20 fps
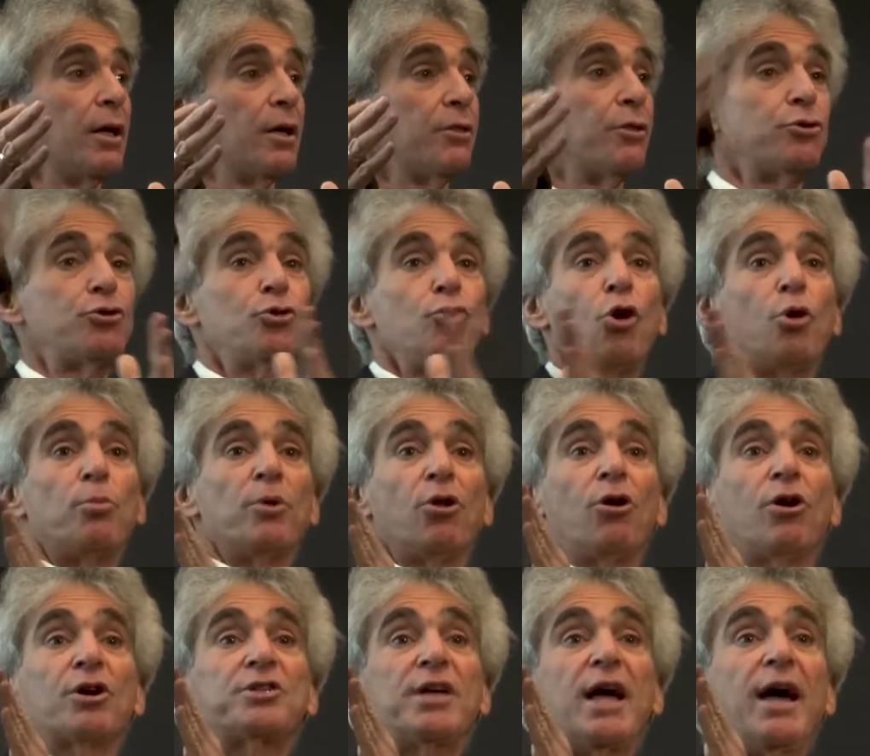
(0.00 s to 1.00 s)
the two
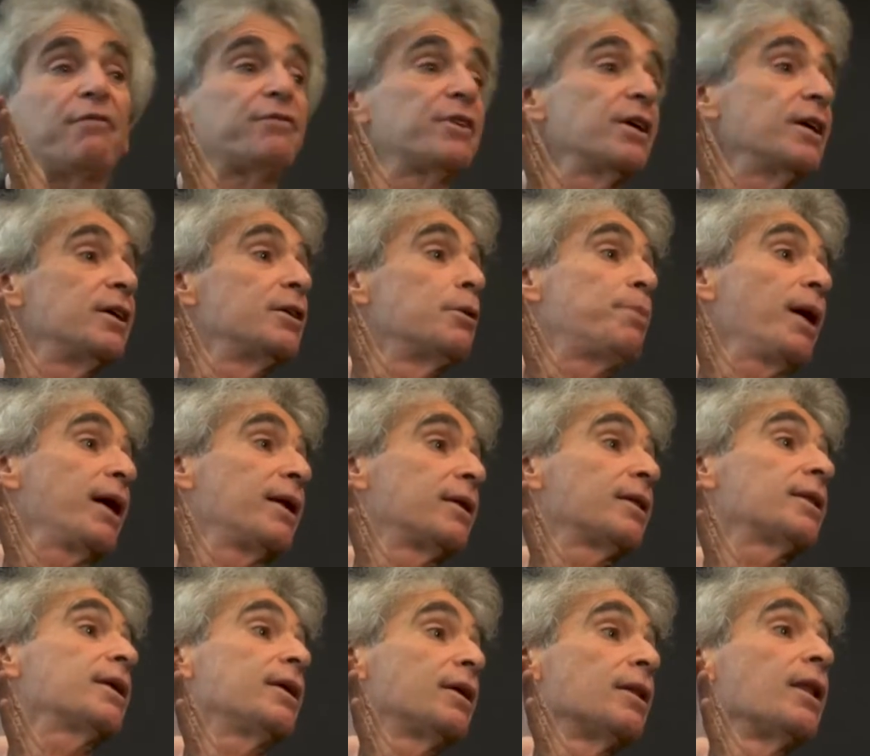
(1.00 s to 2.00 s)
homologs have to
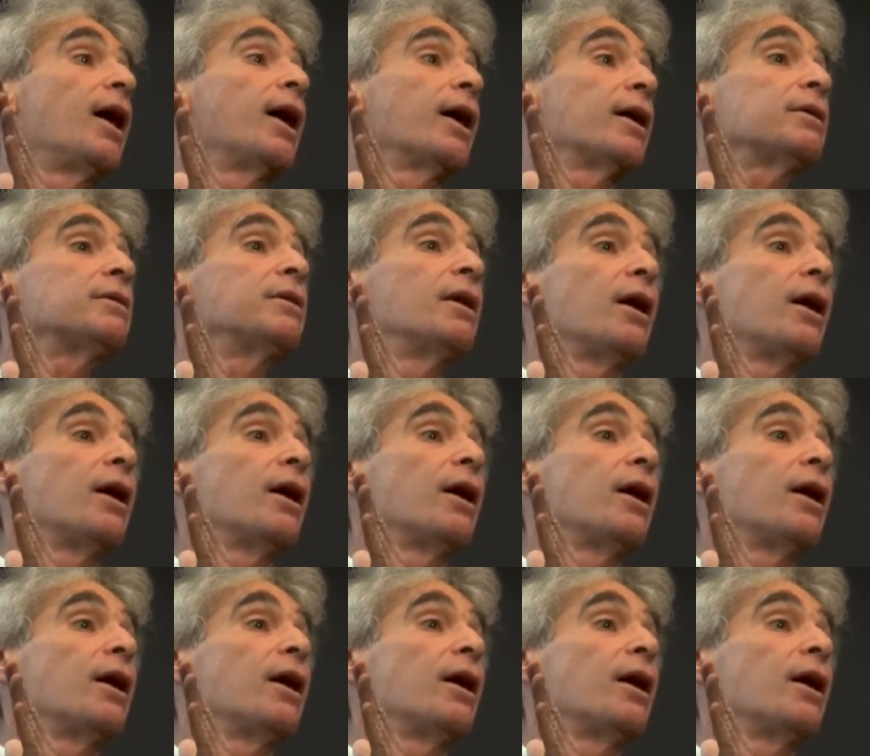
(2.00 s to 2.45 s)
independently align